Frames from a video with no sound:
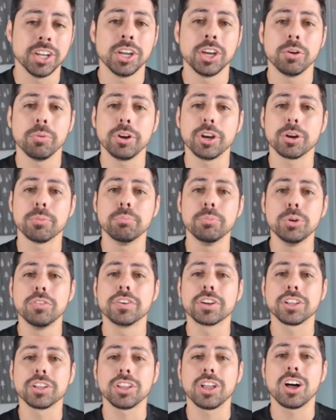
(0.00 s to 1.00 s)
We are
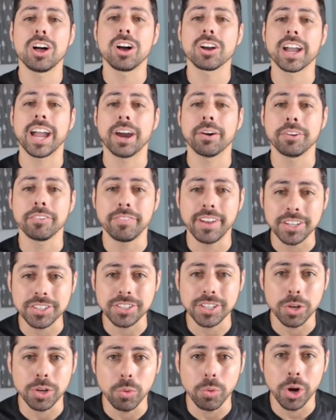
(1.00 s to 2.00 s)
moving along our
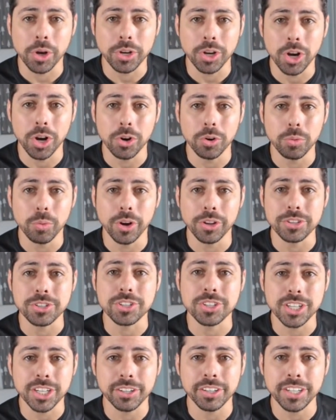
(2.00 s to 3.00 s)
Investing 101
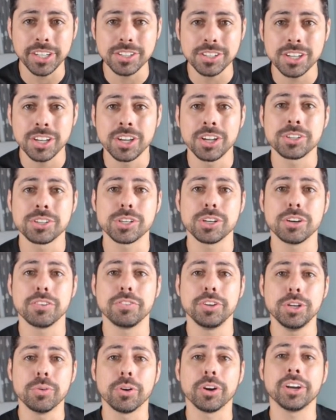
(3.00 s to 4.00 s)
series. So if
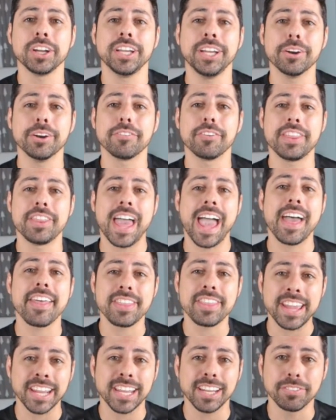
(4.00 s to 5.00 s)
you are here for that,
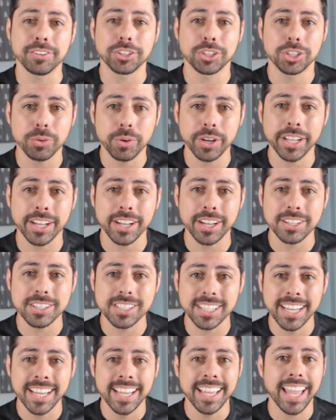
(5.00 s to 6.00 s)
thank you for joining us.